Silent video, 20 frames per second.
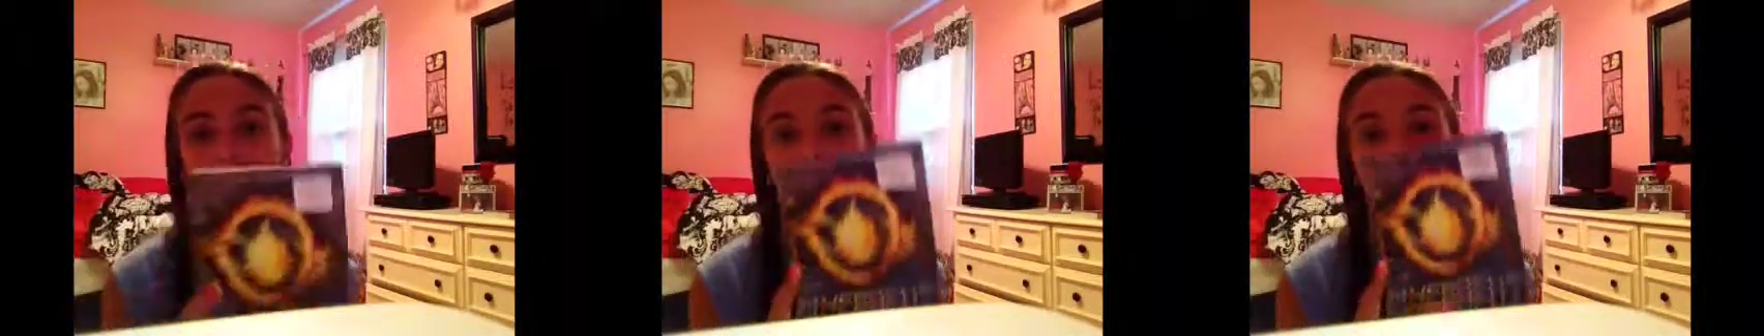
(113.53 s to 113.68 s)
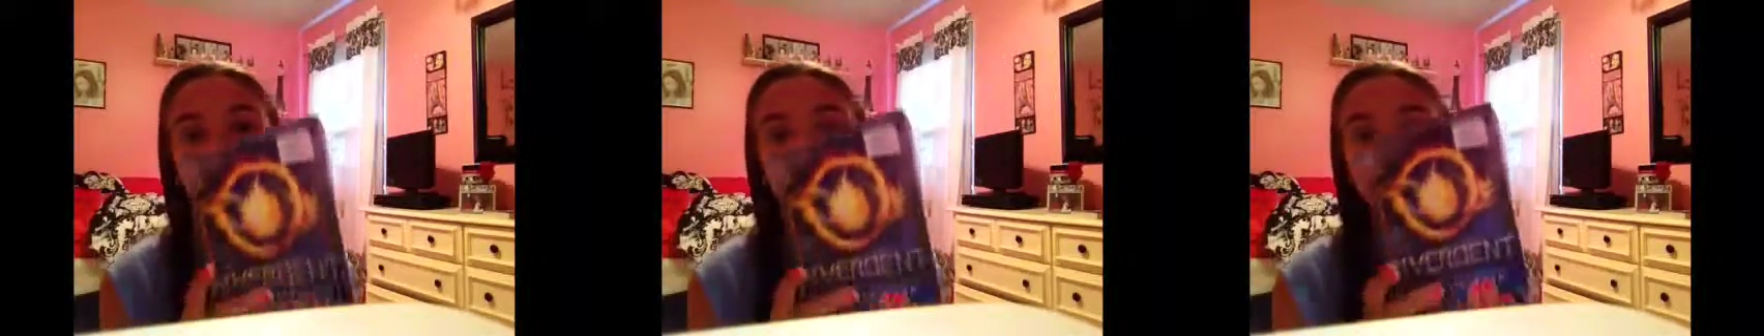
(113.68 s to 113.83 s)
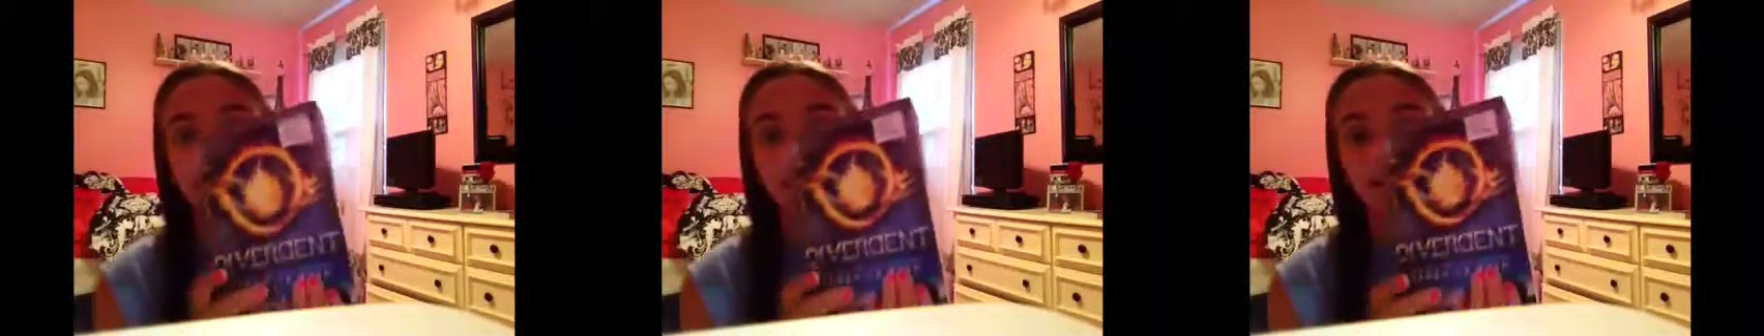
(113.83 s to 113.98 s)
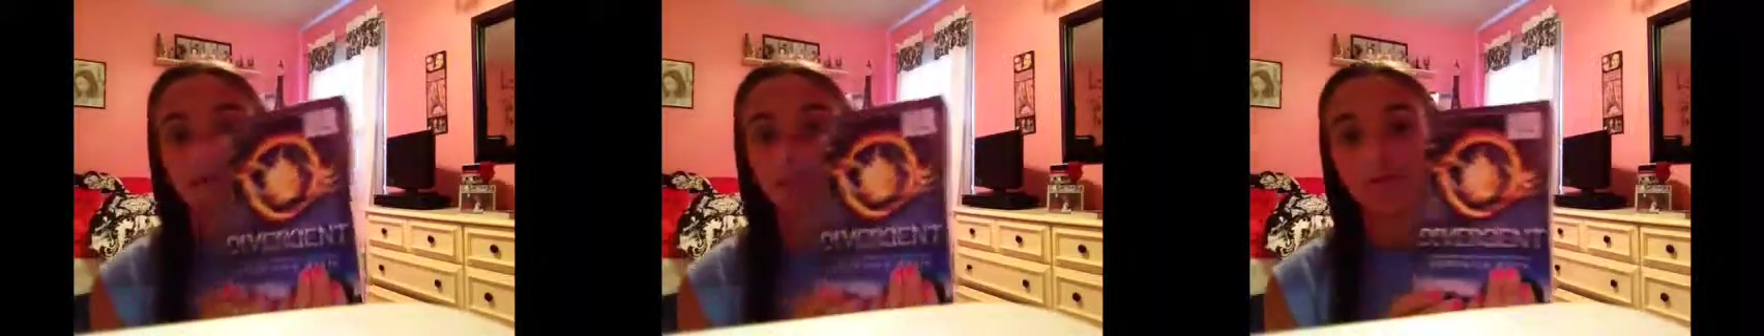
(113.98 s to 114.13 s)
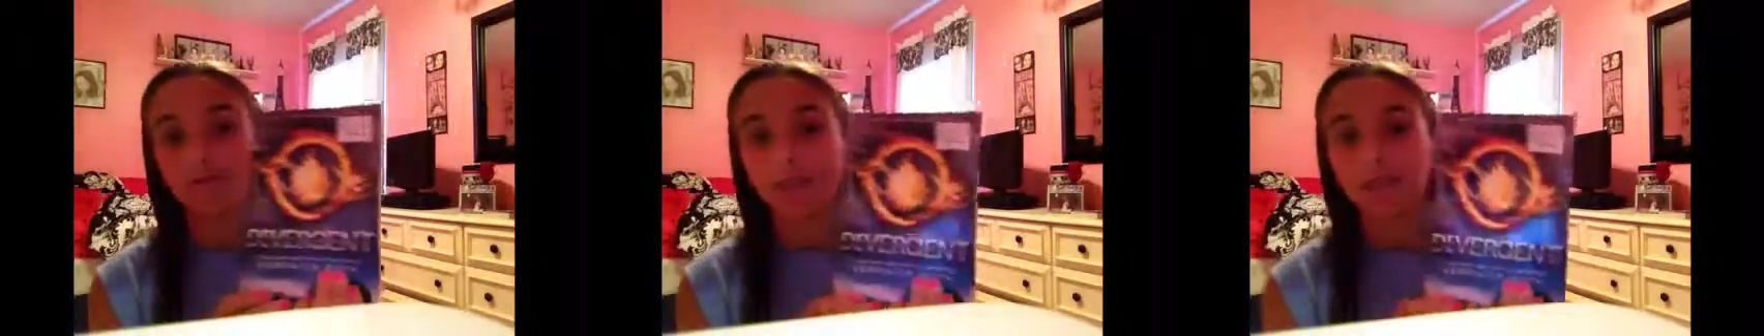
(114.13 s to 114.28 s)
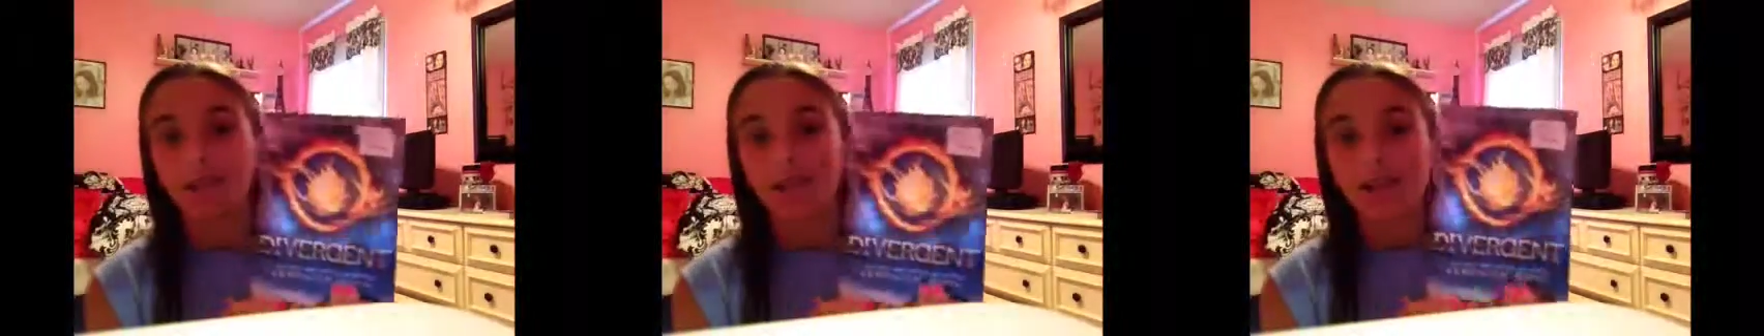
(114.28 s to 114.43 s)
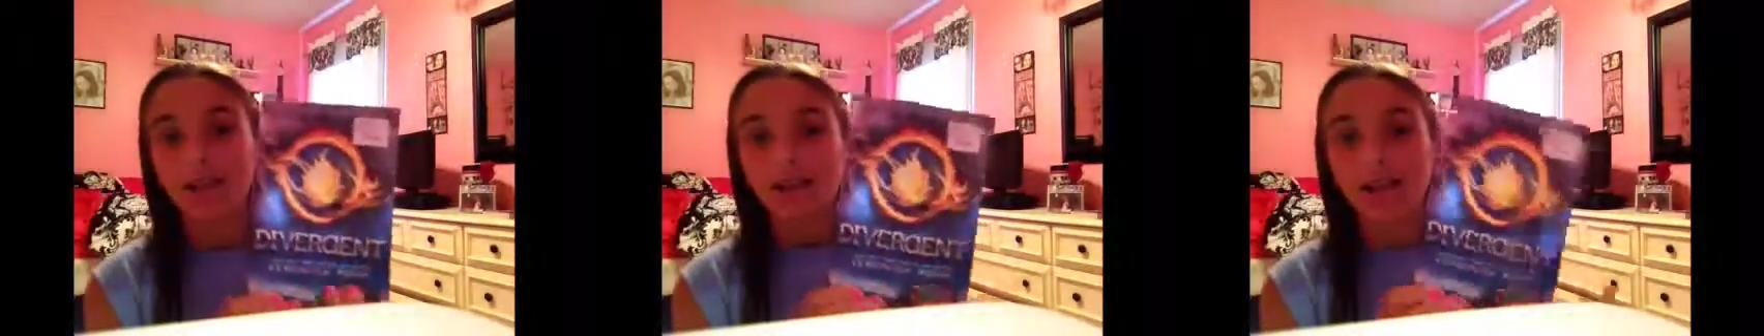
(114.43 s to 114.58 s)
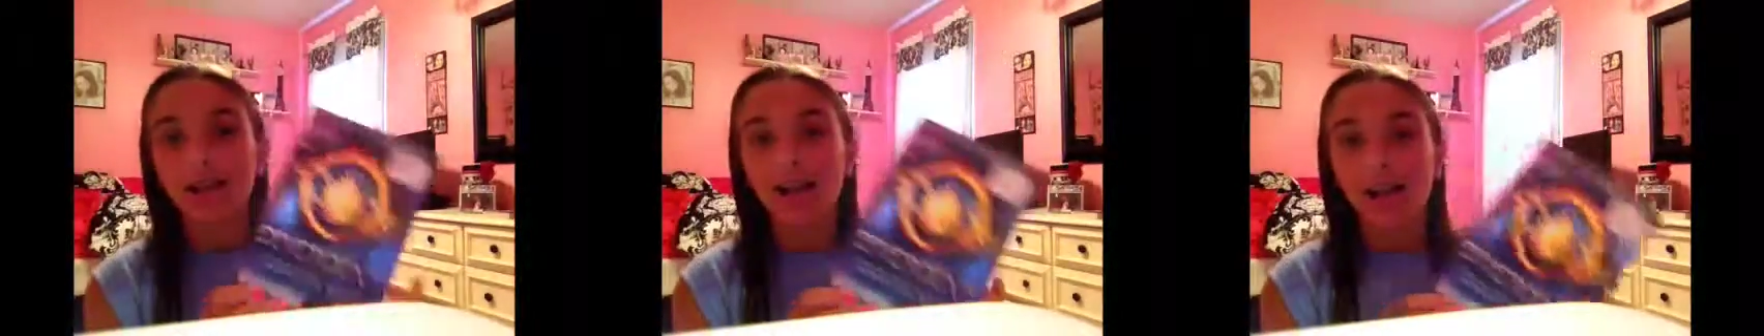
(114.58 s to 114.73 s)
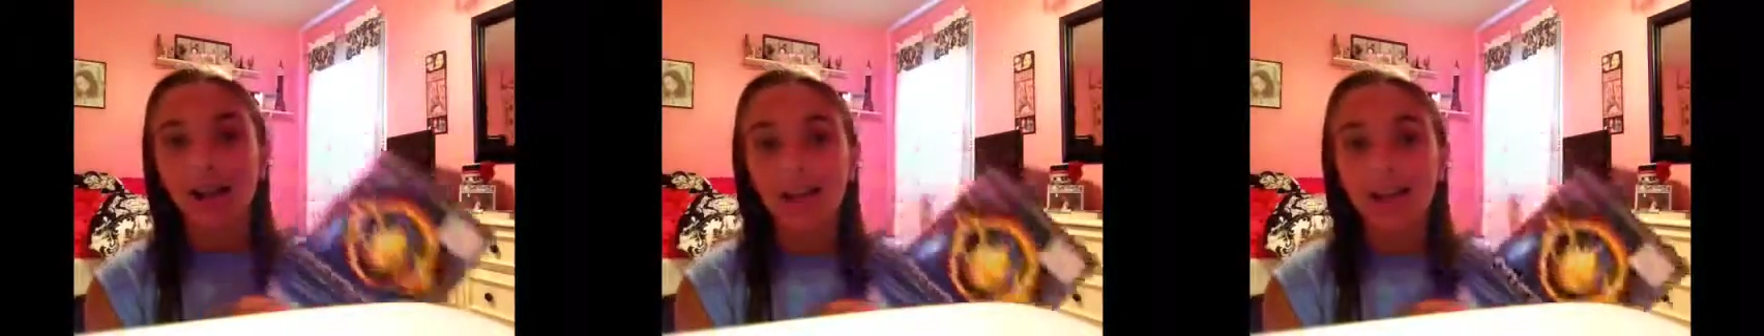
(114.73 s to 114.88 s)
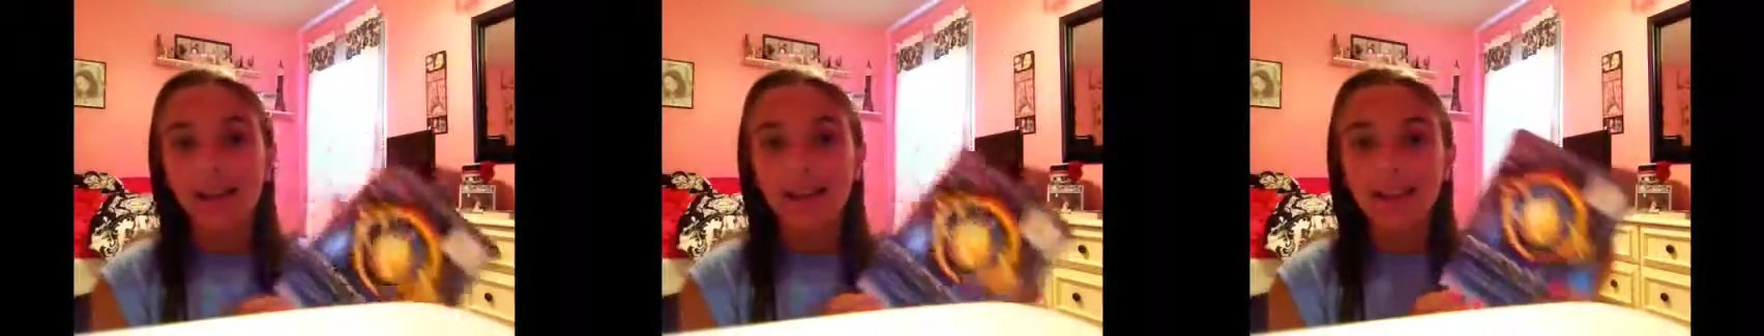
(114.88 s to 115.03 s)
So,
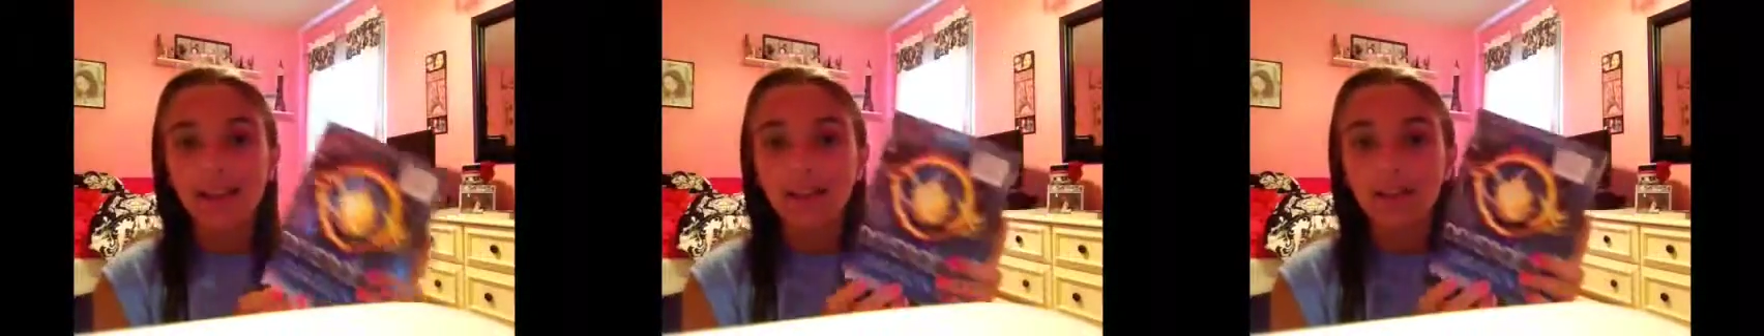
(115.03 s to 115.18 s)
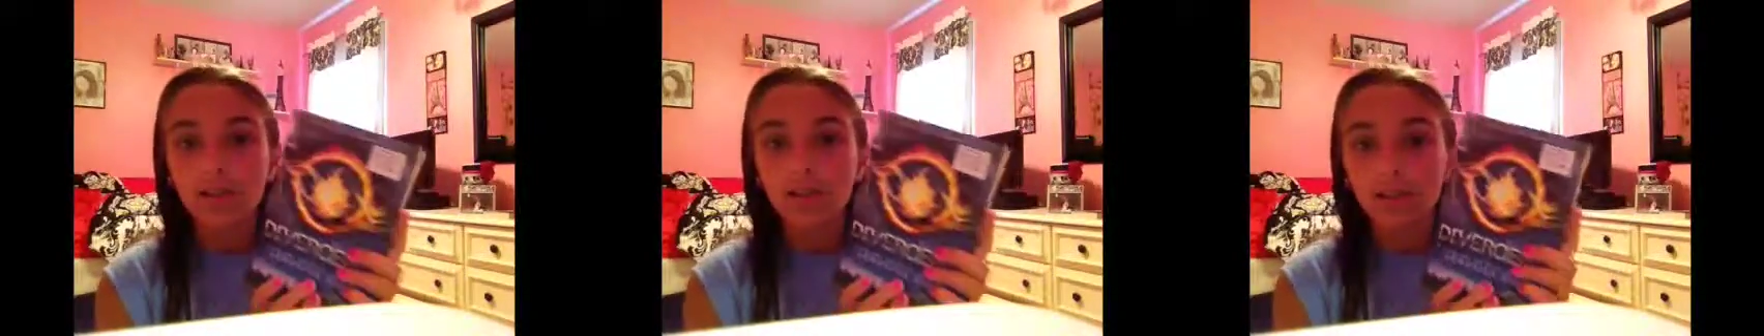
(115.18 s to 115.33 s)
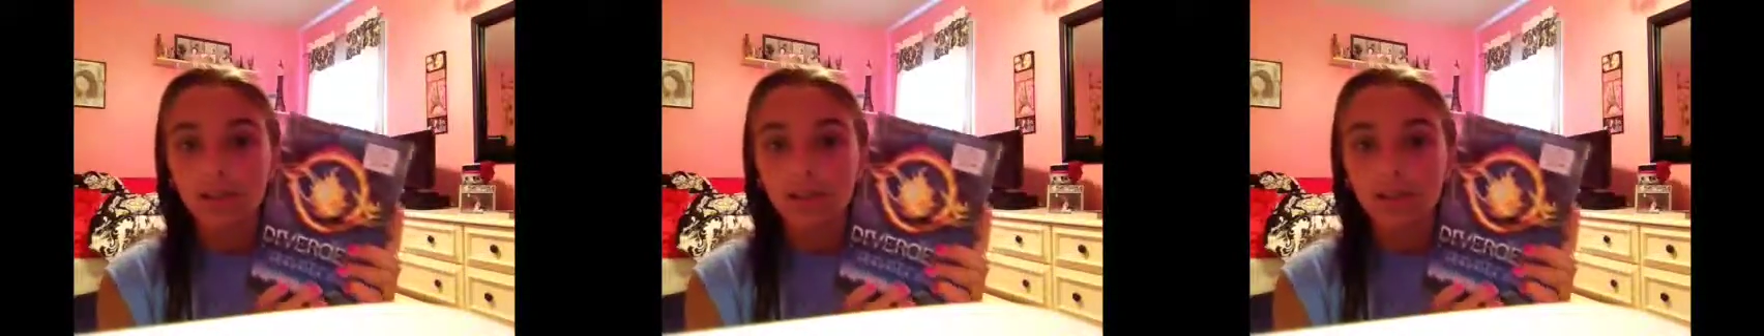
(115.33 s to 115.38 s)
I